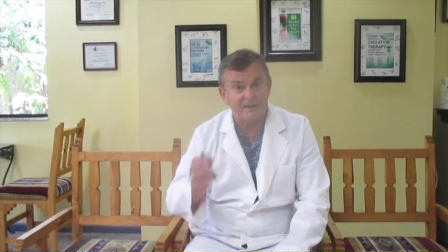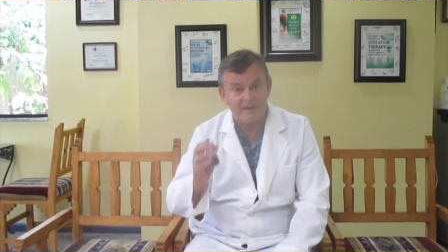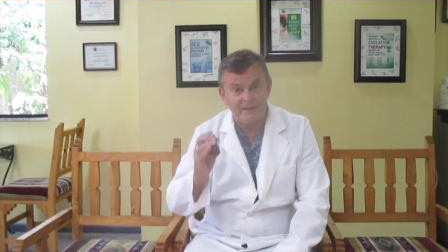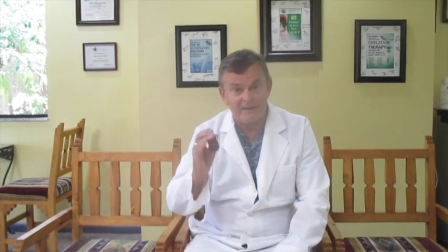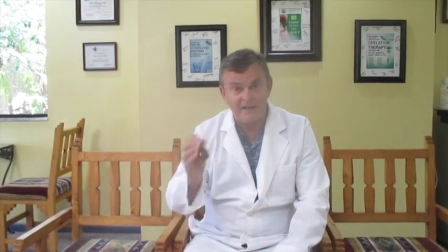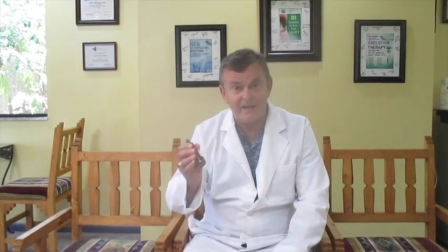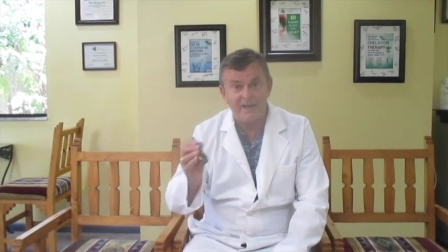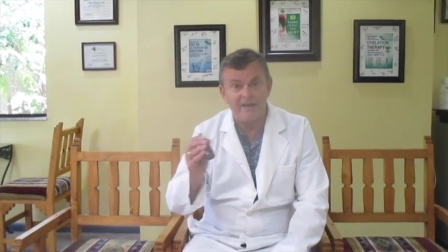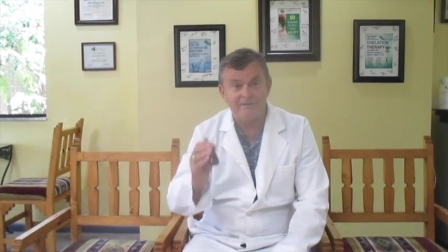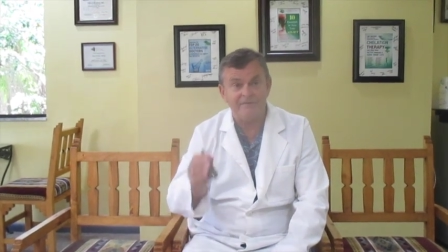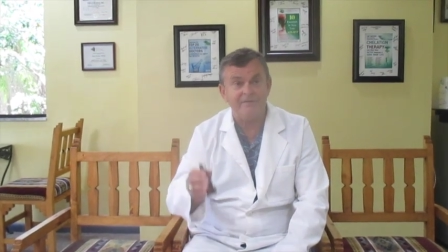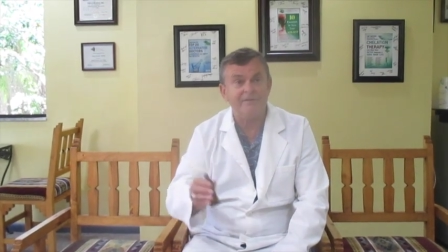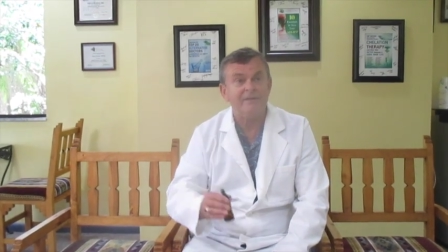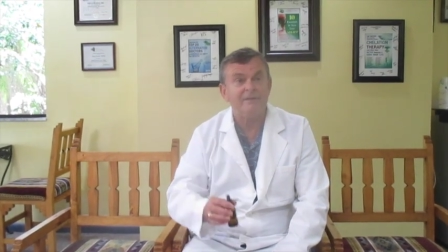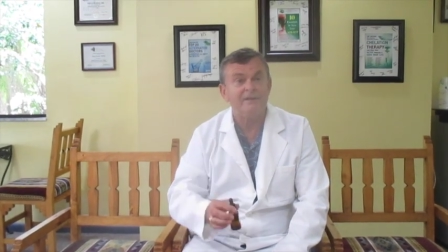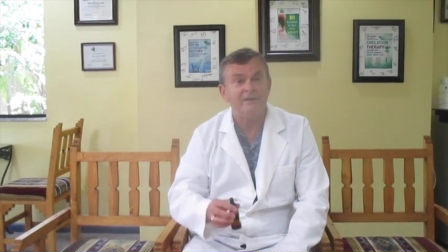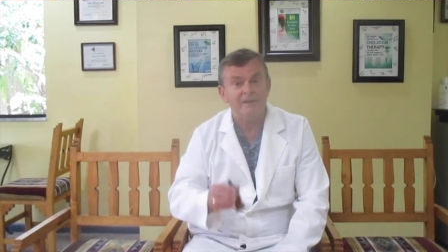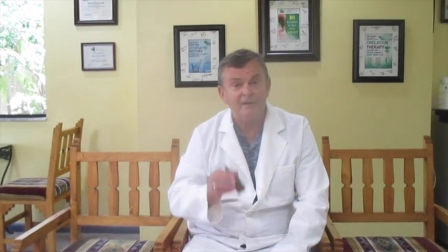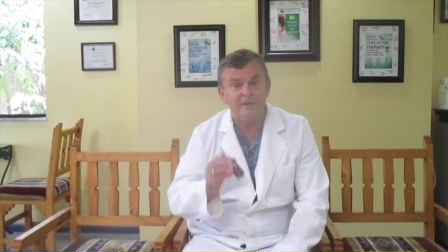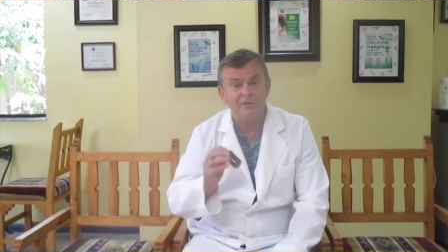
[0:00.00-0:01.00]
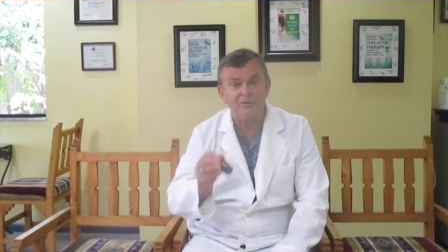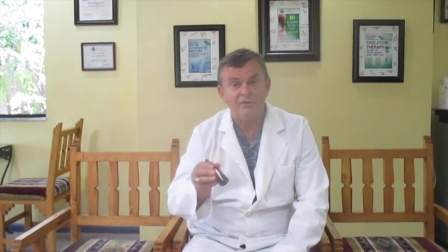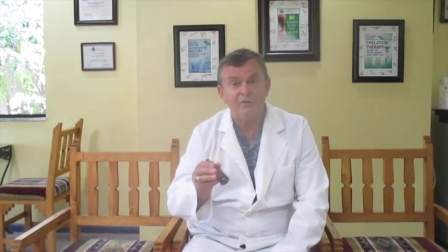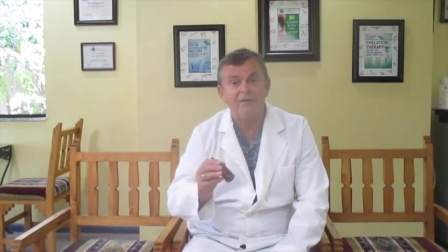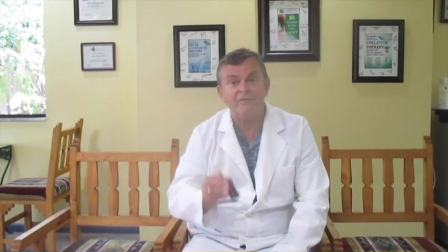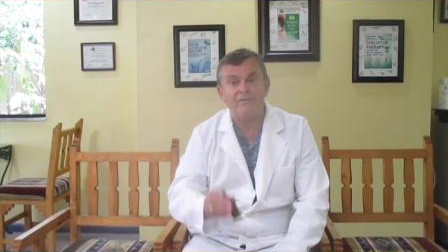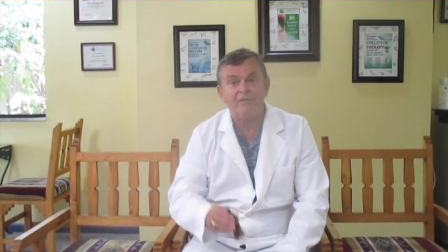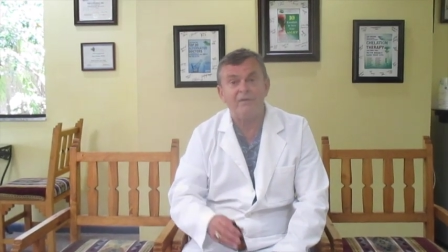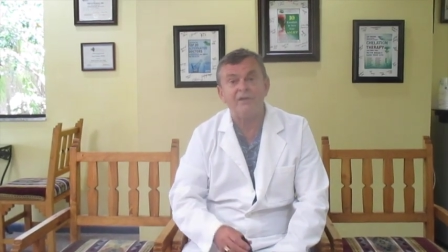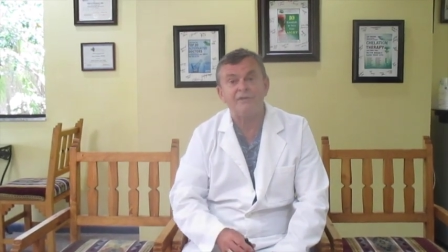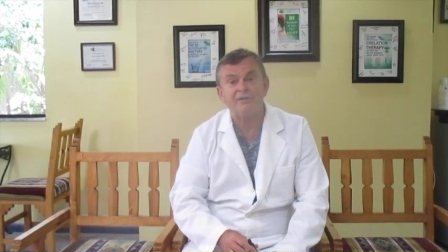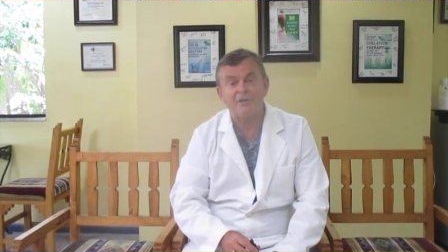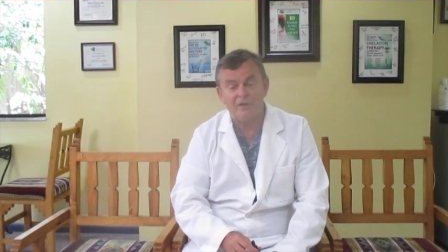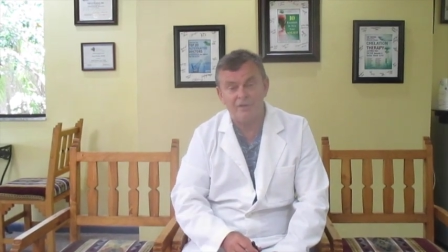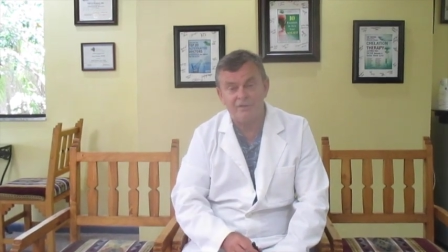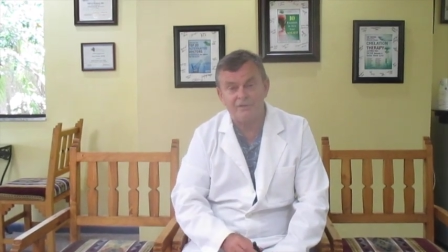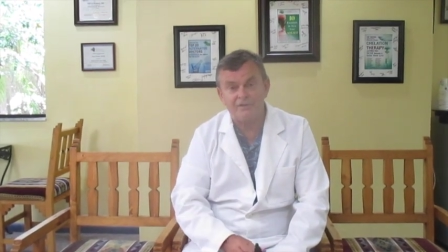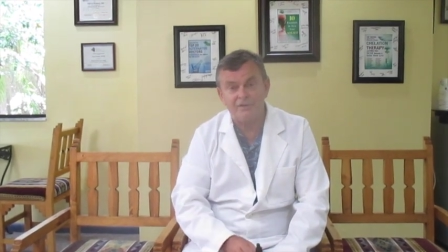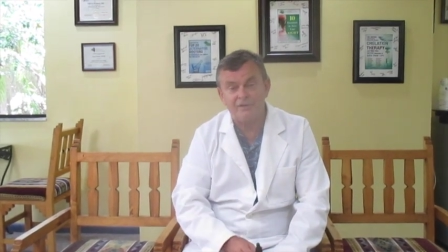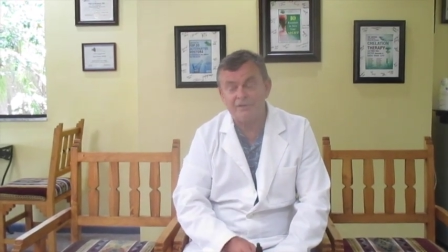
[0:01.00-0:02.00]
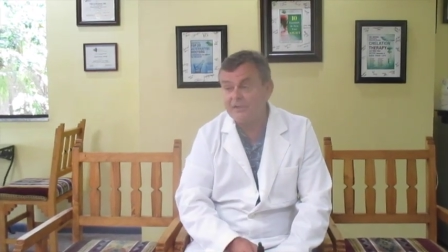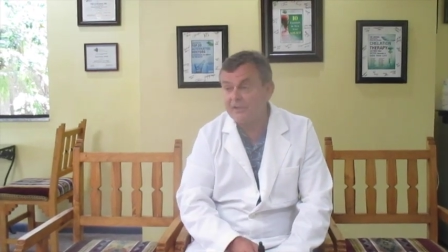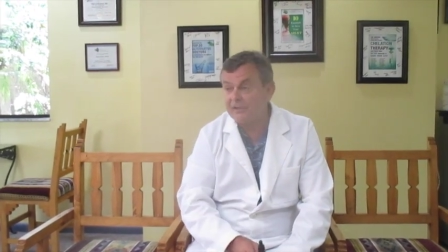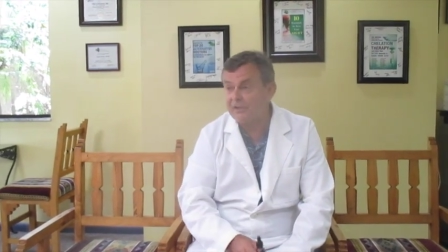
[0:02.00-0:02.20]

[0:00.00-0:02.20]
And they have good fresh ozone. You